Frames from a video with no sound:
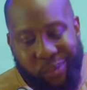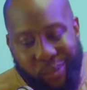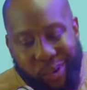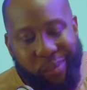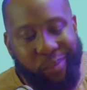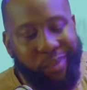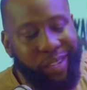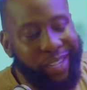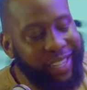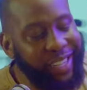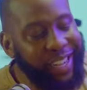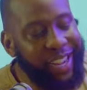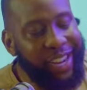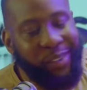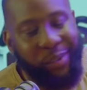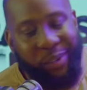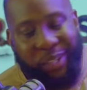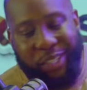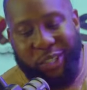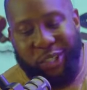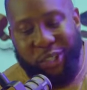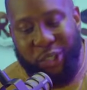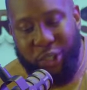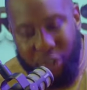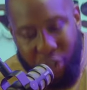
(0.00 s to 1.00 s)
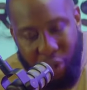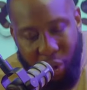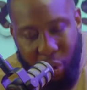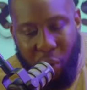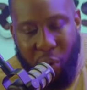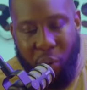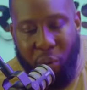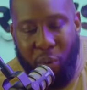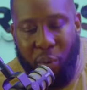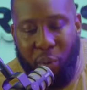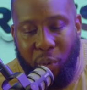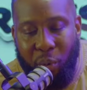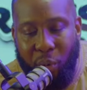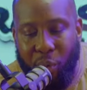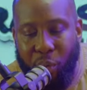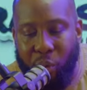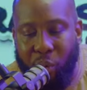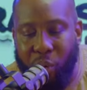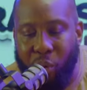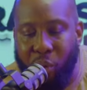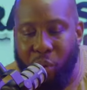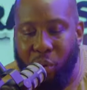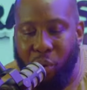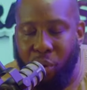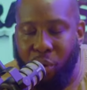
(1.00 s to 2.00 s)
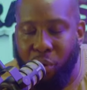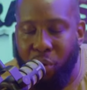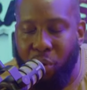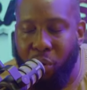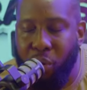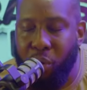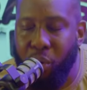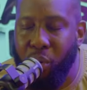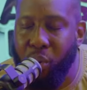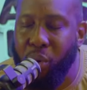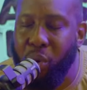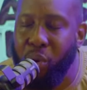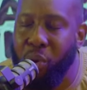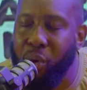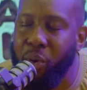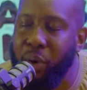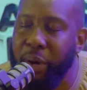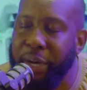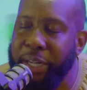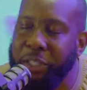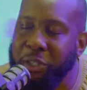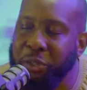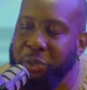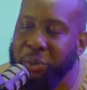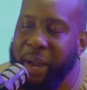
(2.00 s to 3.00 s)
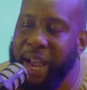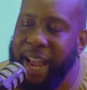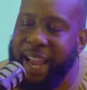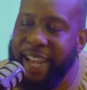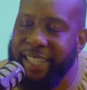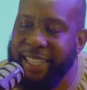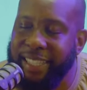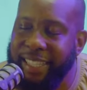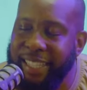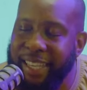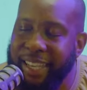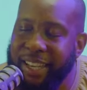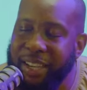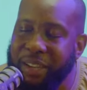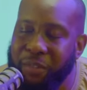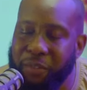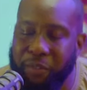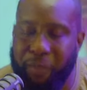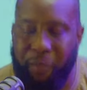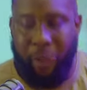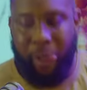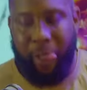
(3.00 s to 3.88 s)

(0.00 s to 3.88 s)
women that were so attractive,